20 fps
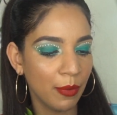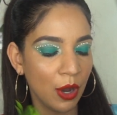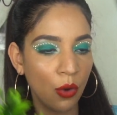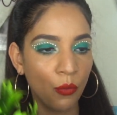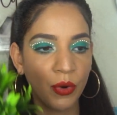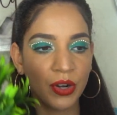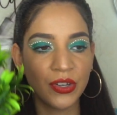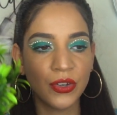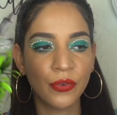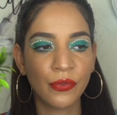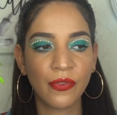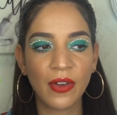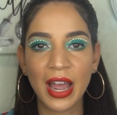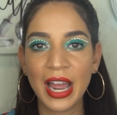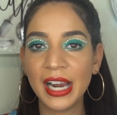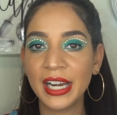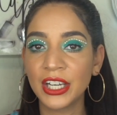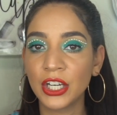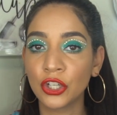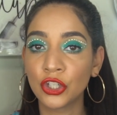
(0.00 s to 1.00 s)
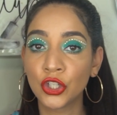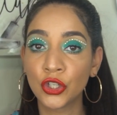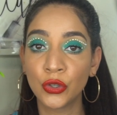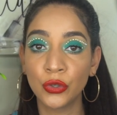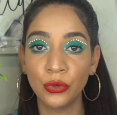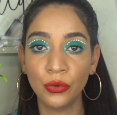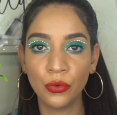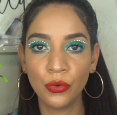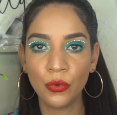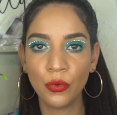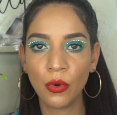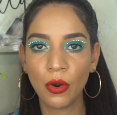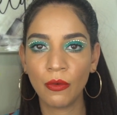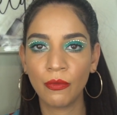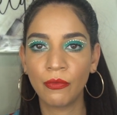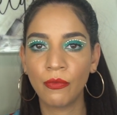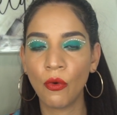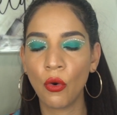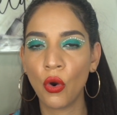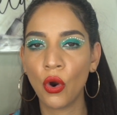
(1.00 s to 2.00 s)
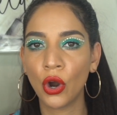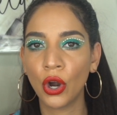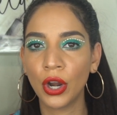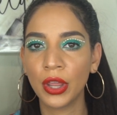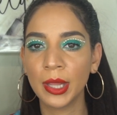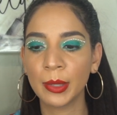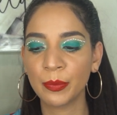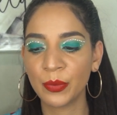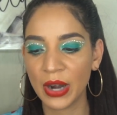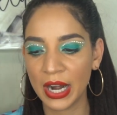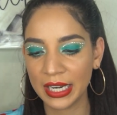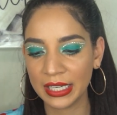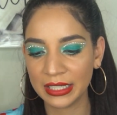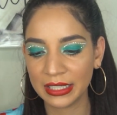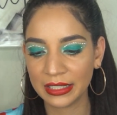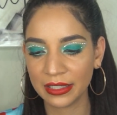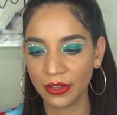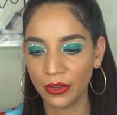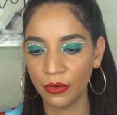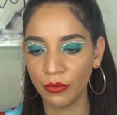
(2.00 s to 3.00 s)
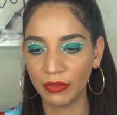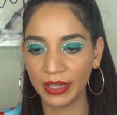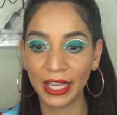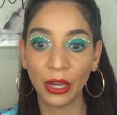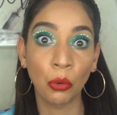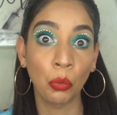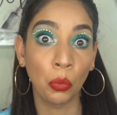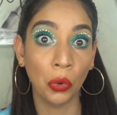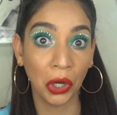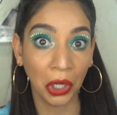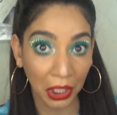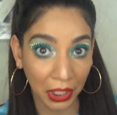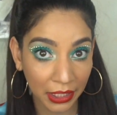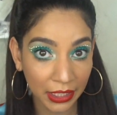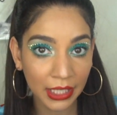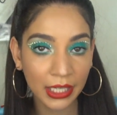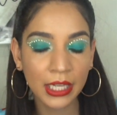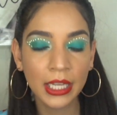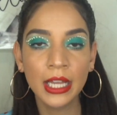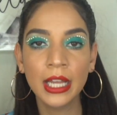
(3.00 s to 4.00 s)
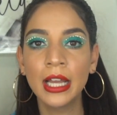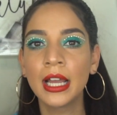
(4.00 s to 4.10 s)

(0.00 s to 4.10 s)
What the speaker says: but when you find 2 for the price of like 1